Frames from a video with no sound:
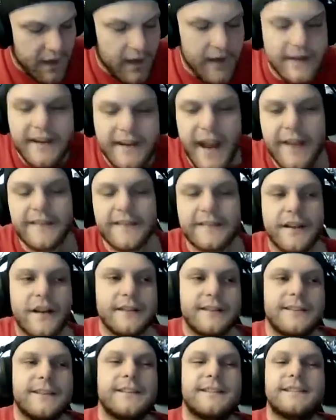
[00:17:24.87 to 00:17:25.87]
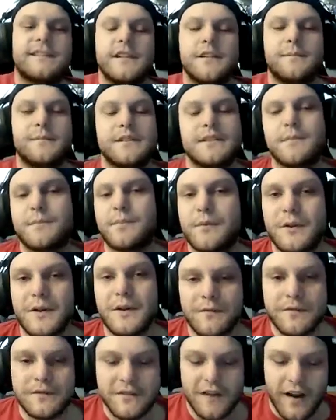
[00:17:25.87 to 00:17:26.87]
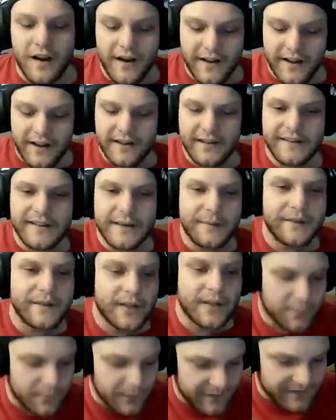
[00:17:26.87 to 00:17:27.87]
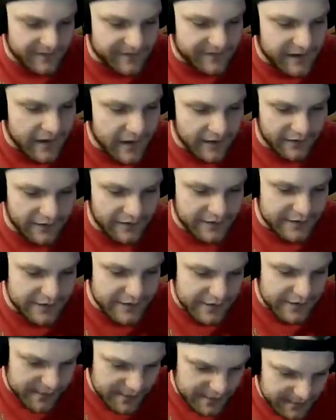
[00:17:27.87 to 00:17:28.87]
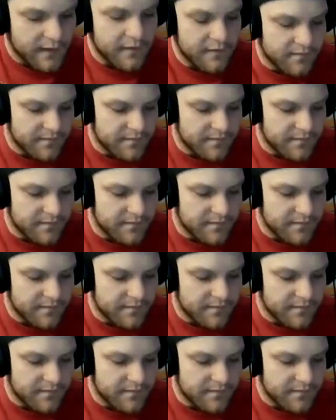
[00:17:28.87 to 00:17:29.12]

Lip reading: And Yes is also just super supportive of John A. Just seems like a really solid dude.